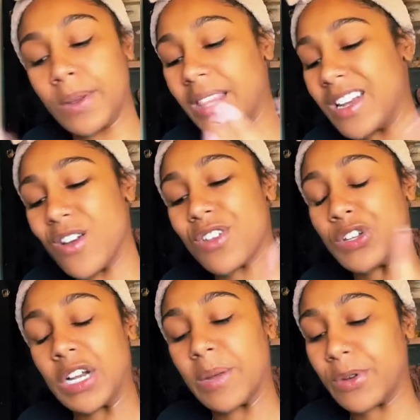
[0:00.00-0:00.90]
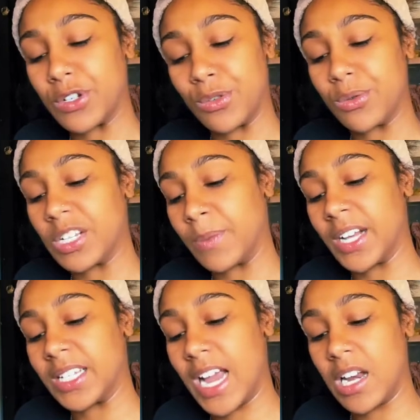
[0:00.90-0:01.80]
but they know that you're going to push through this
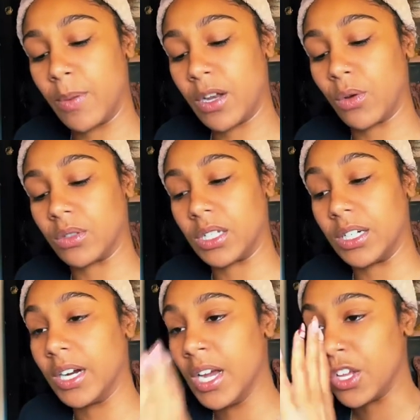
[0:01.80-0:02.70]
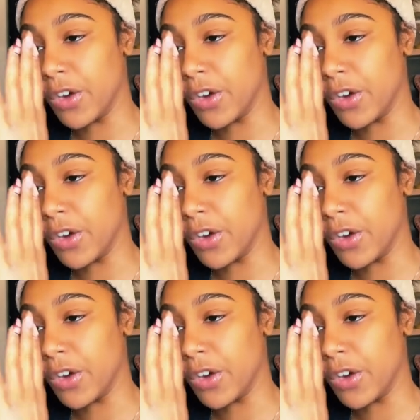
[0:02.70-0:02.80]
because the 8 of Pentacles is here.